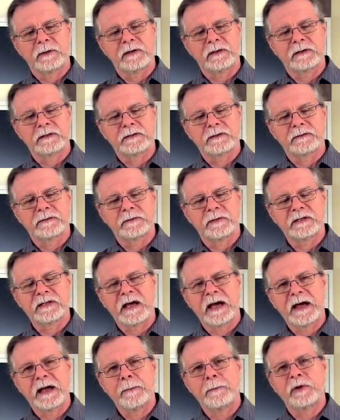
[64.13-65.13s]
to a
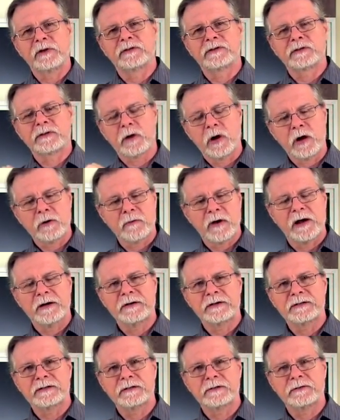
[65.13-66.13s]
time when
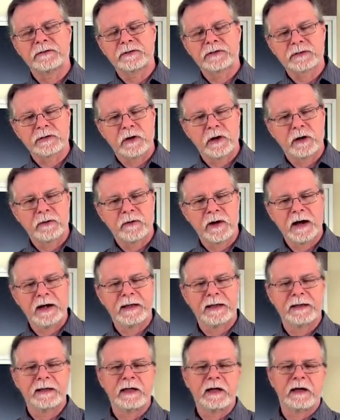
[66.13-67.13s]
songwriters do the
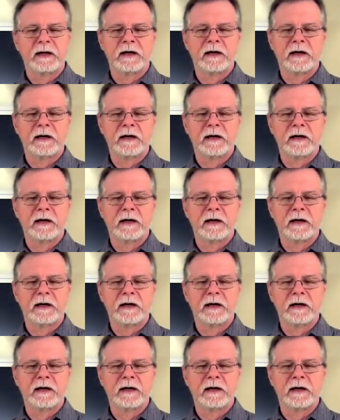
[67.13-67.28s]
songwriting,